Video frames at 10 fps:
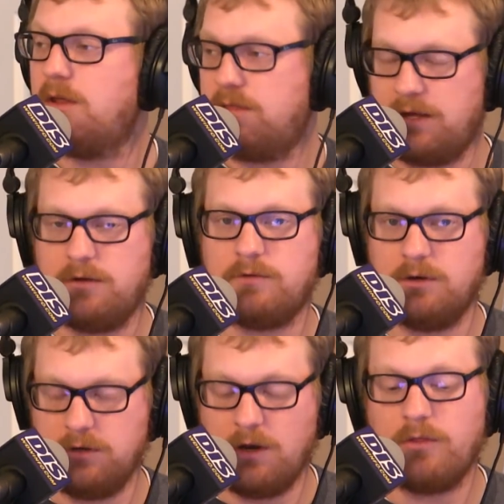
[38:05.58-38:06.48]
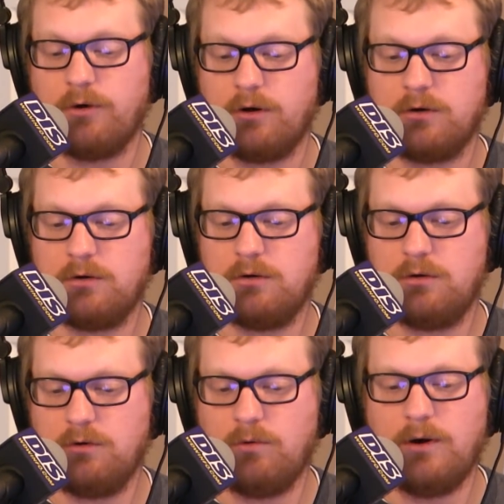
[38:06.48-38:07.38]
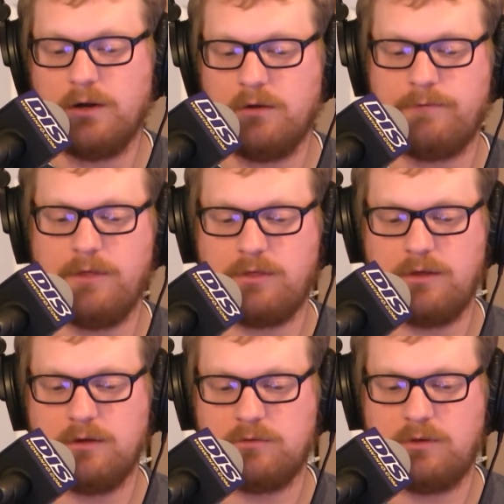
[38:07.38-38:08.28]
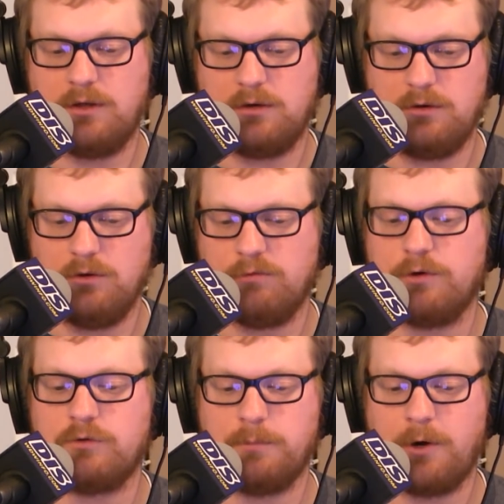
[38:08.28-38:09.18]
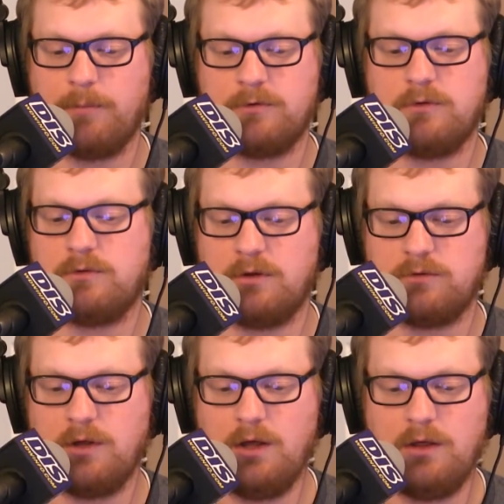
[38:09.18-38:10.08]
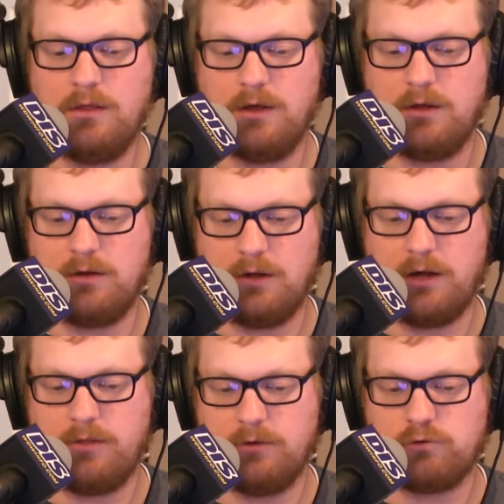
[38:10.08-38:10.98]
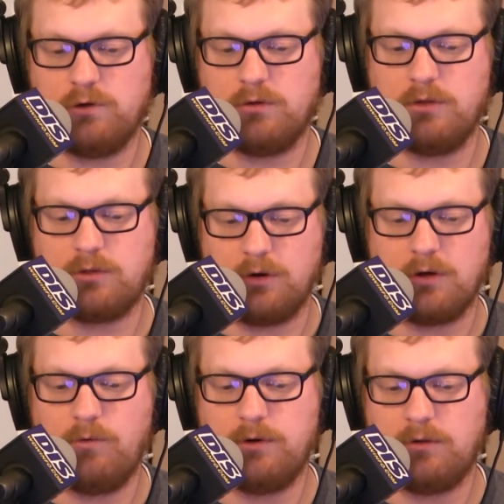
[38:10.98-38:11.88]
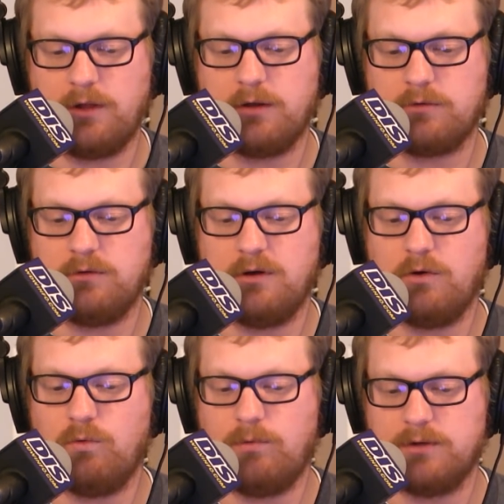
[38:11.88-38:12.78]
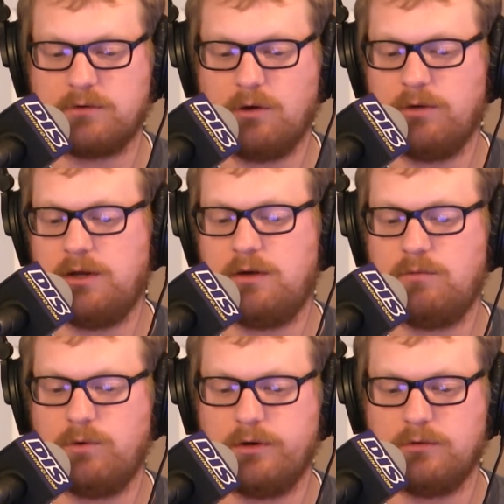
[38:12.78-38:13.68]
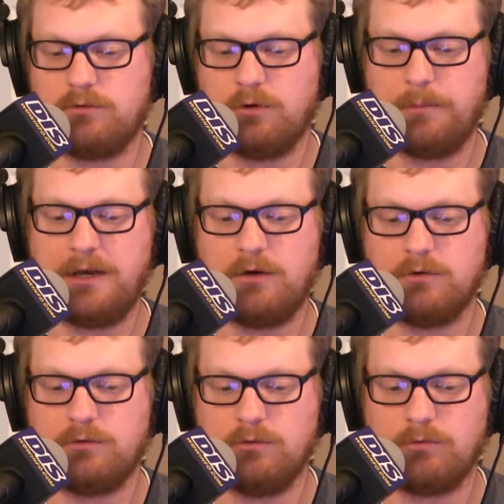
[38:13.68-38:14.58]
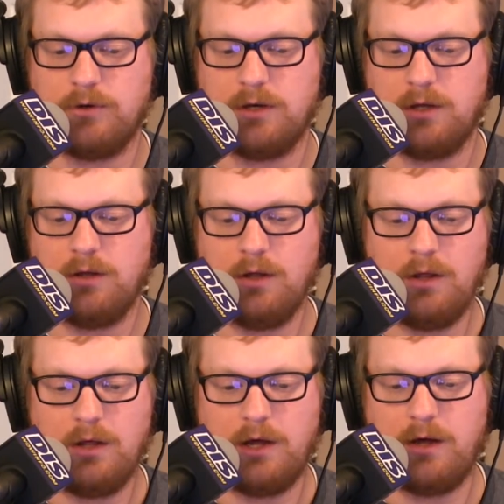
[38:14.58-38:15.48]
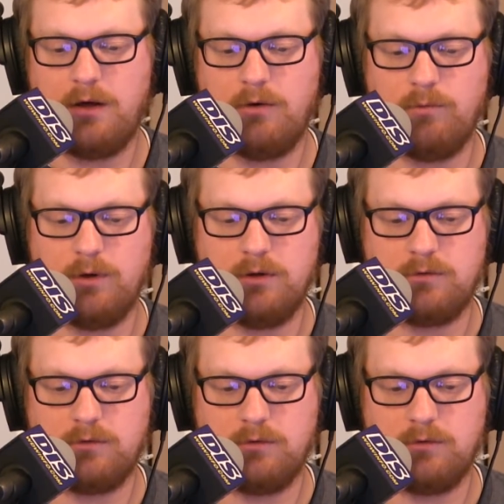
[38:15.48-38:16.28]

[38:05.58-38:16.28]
That is another one of the things that Universal promises us that this year, that they're going to let us know what's going in, where Terminator 2 3D was